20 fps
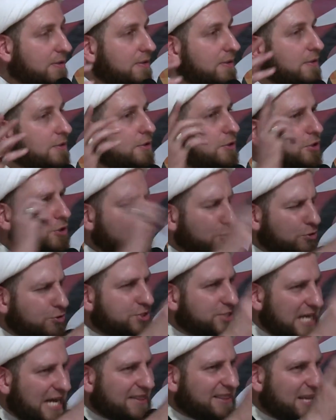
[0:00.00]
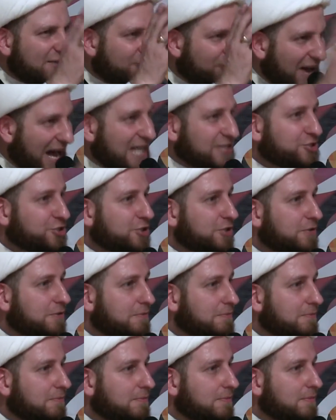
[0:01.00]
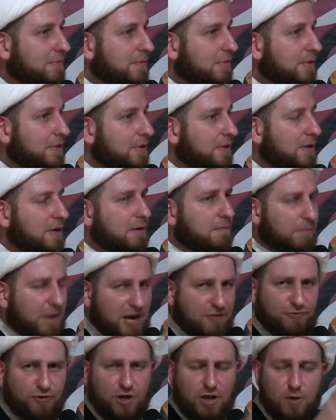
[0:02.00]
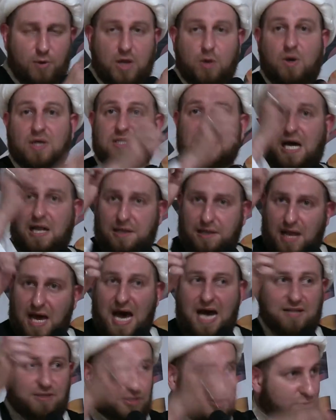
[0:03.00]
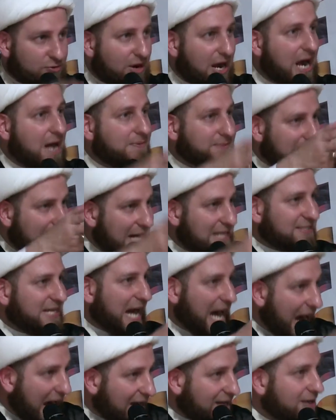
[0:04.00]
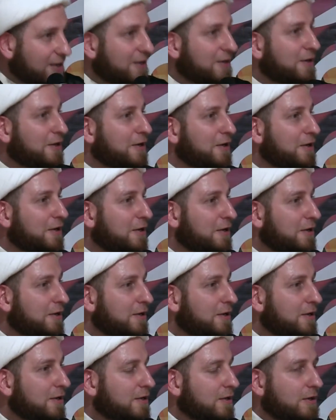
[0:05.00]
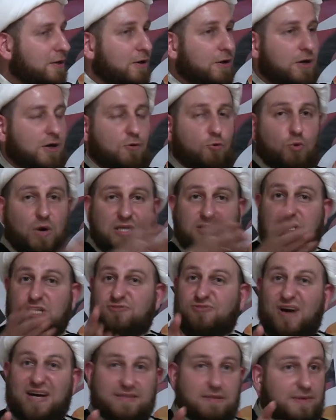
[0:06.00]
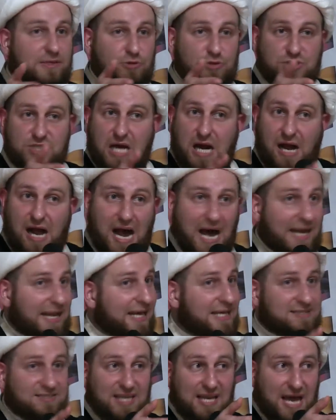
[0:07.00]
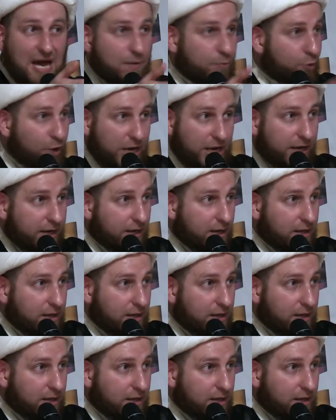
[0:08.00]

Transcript: You set the fashion by following what Allah describes as haqq. What did Fatima al-Zahra alayhi salam wear?